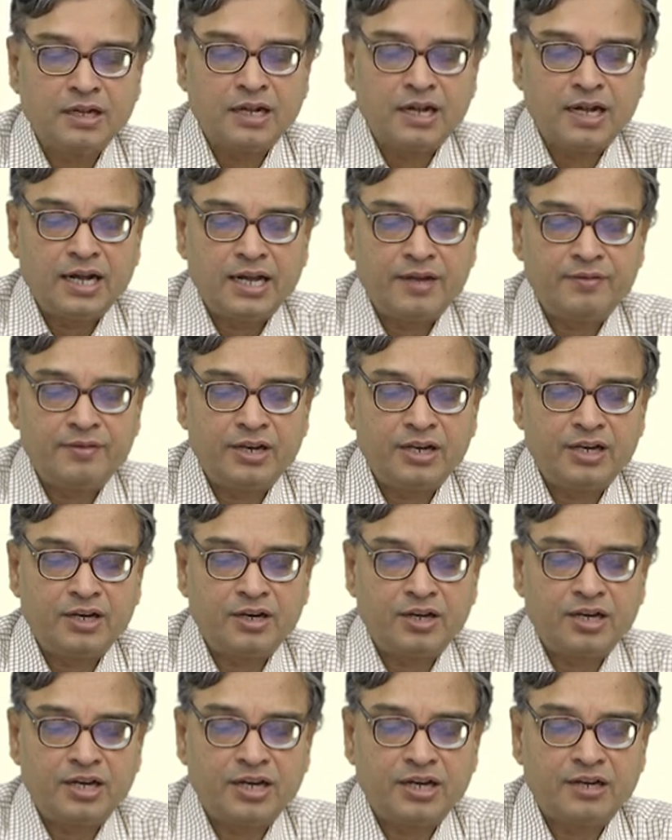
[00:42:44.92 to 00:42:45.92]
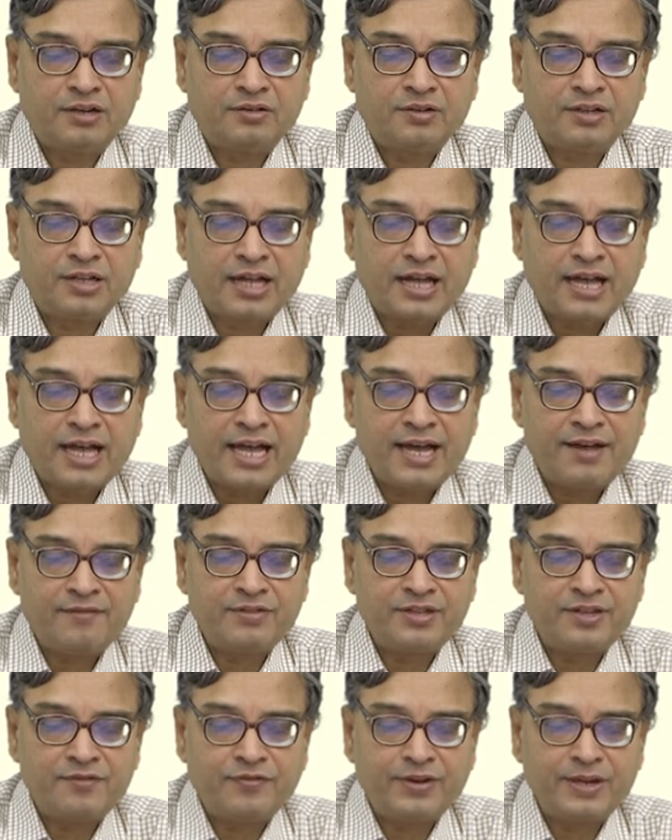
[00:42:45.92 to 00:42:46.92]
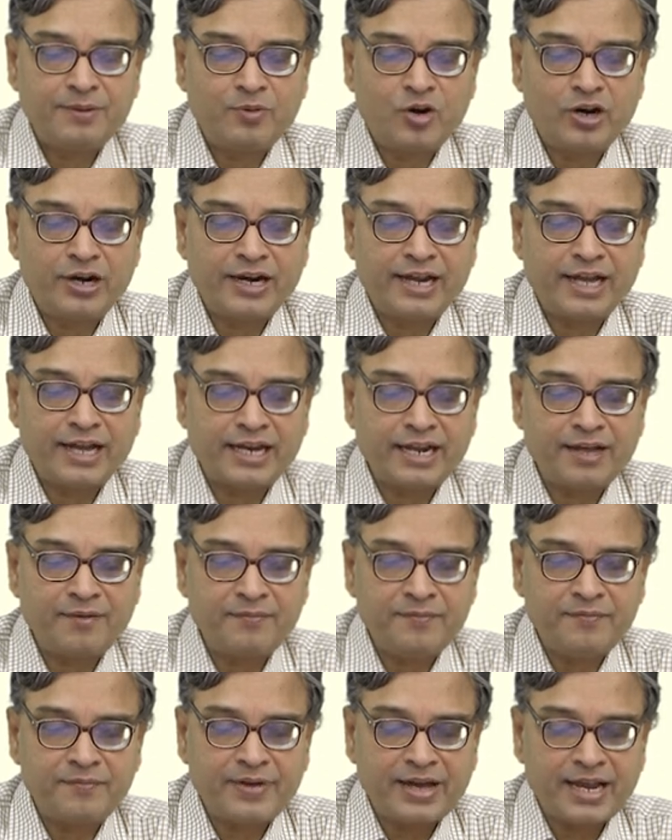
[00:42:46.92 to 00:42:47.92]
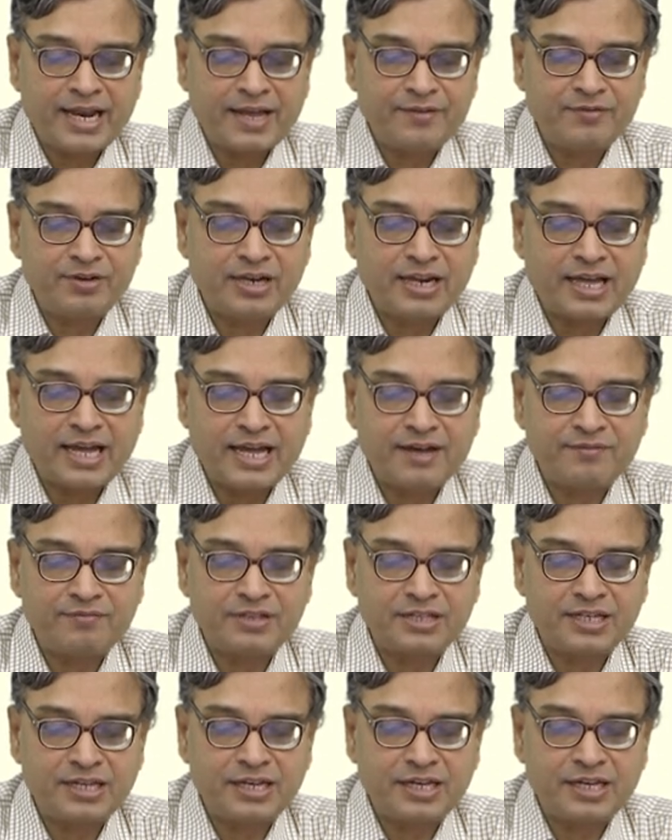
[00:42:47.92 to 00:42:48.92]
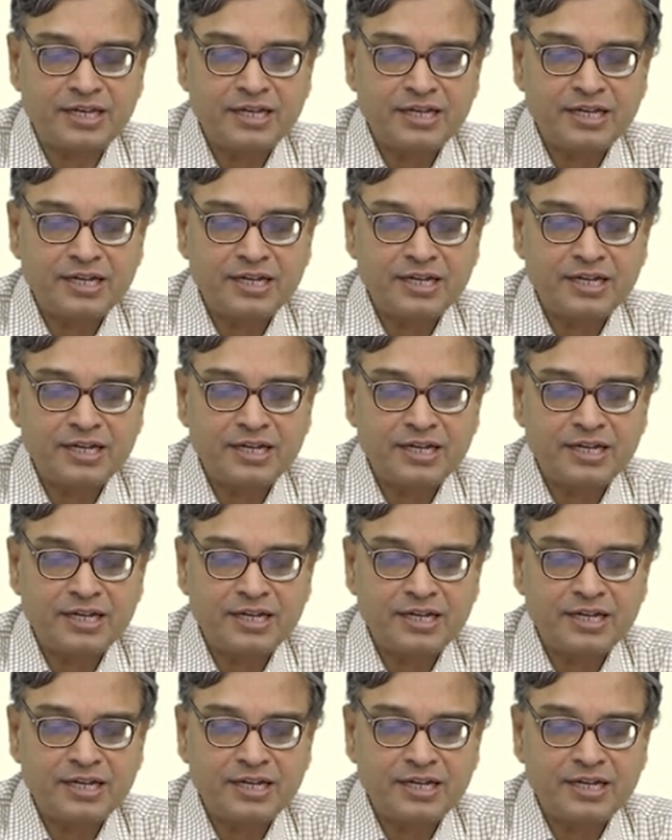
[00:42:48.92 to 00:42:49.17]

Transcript: I will uh, have the free body diagram where I will have the